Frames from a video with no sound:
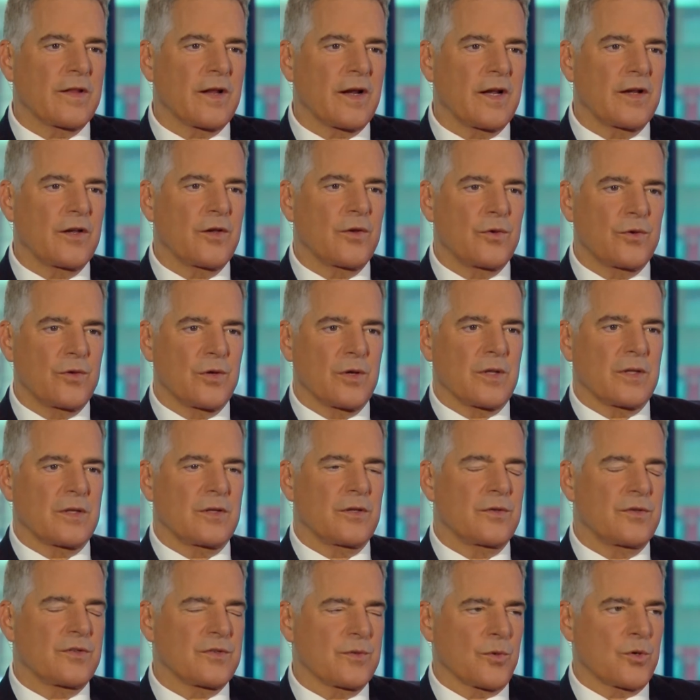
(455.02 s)
than I knew
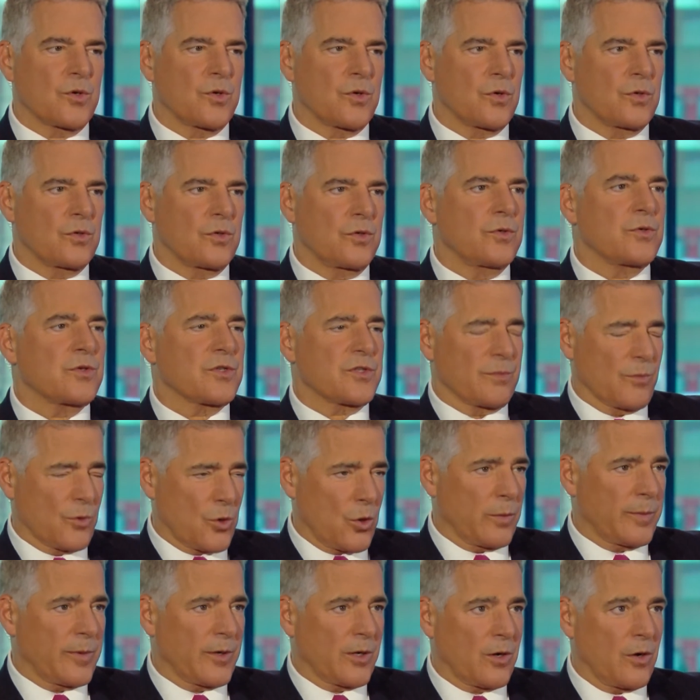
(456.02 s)
you do some
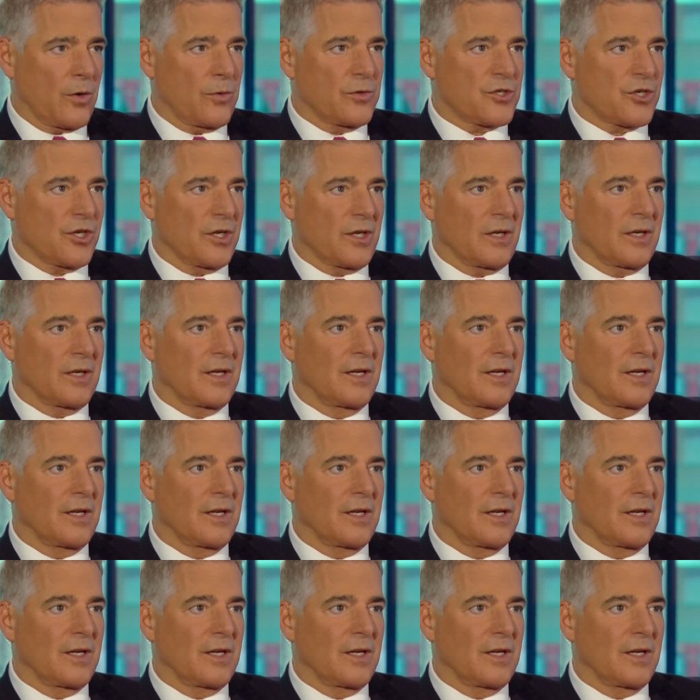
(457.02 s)
corporate coaching.